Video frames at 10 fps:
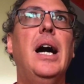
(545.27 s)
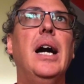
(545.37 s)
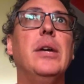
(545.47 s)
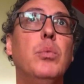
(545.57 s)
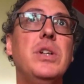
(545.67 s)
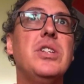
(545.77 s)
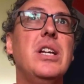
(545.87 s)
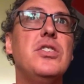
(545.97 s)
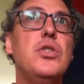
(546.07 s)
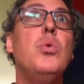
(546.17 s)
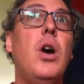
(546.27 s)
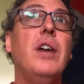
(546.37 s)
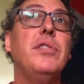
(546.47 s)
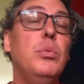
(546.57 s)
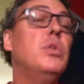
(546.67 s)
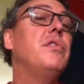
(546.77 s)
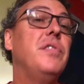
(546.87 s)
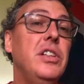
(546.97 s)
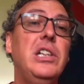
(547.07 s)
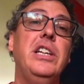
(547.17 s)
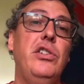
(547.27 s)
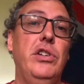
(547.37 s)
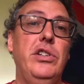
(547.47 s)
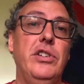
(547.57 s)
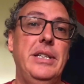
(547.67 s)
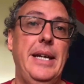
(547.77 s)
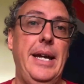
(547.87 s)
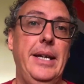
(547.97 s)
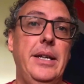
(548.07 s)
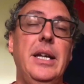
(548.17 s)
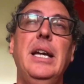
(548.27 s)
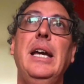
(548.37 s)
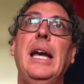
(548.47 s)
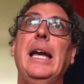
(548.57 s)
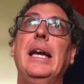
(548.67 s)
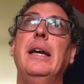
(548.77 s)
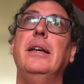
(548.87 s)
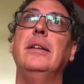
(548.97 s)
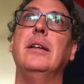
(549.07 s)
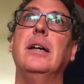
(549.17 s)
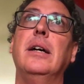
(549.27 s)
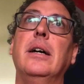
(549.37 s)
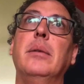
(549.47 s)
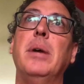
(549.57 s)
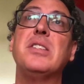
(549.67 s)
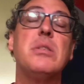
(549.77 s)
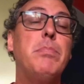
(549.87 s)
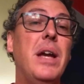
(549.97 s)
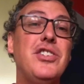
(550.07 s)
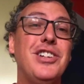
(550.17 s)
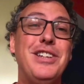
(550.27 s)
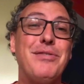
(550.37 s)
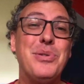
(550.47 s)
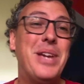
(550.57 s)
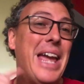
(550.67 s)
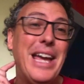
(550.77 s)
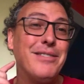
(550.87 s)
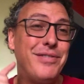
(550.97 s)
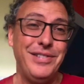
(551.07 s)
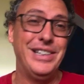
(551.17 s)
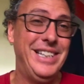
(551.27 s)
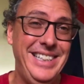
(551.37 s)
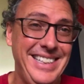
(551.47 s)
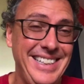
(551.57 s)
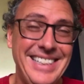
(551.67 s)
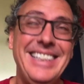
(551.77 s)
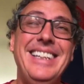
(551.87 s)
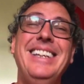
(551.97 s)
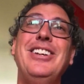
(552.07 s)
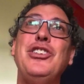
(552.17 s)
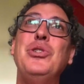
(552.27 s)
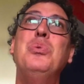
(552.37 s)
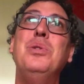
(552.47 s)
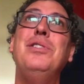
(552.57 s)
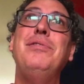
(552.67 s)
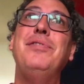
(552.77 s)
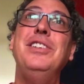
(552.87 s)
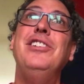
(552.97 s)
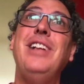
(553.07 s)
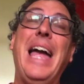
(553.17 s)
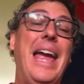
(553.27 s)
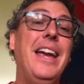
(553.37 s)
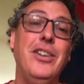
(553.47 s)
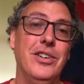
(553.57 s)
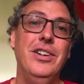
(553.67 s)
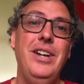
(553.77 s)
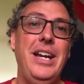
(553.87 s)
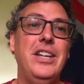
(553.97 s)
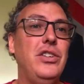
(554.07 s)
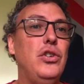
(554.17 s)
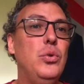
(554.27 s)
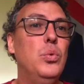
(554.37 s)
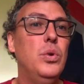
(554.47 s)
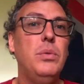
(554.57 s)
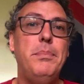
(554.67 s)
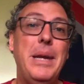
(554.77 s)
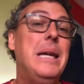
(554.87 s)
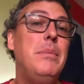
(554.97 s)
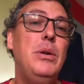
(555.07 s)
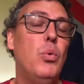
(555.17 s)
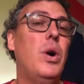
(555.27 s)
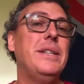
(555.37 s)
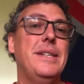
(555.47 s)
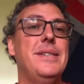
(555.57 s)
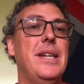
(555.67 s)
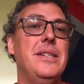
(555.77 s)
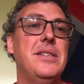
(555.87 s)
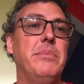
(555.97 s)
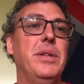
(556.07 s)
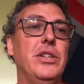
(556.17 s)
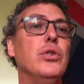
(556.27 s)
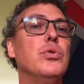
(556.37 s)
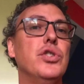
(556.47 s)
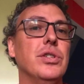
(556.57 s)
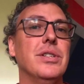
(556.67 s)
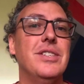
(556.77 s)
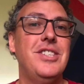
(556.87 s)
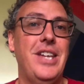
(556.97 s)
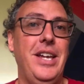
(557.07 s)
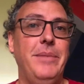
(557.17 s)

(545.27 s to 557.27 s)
in which case you often will feel like you're under attack, and especially if you can't flee, you will feel anger and you will maybe want to say something you shouldn't say.